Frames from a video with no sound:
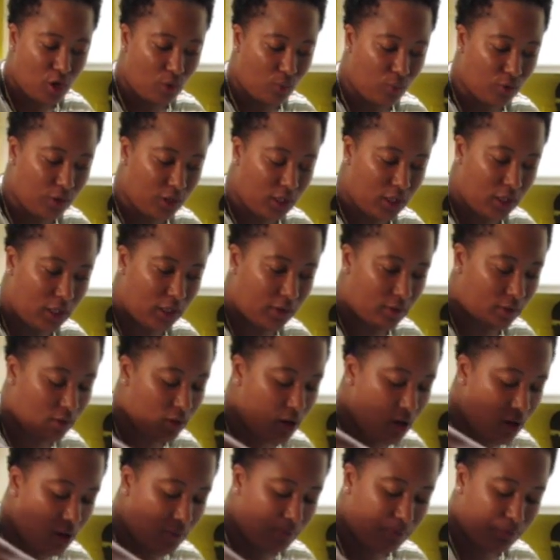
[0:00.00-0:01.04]
We're gonna
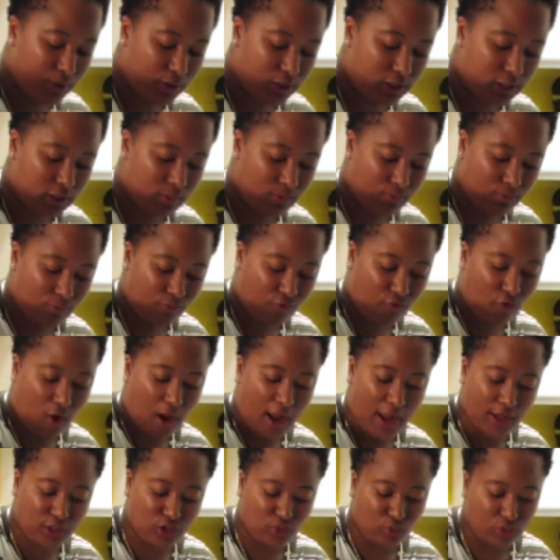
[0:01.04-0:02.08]
put some
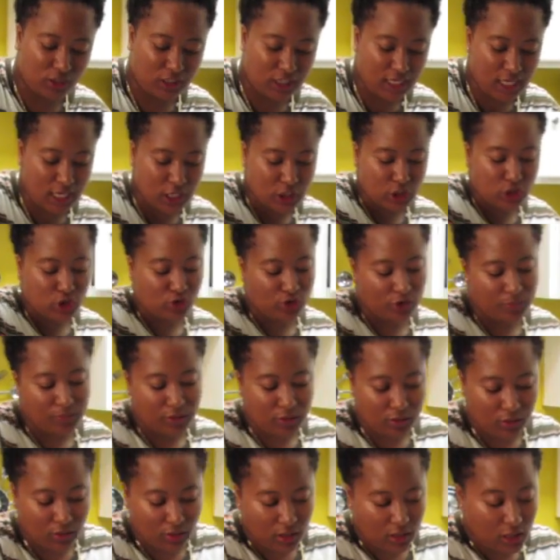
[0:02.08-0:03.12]
fried tortilla
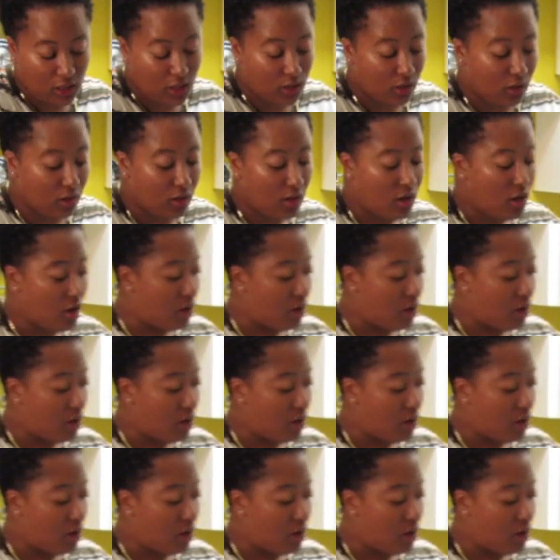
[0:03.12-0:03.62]
strips on here.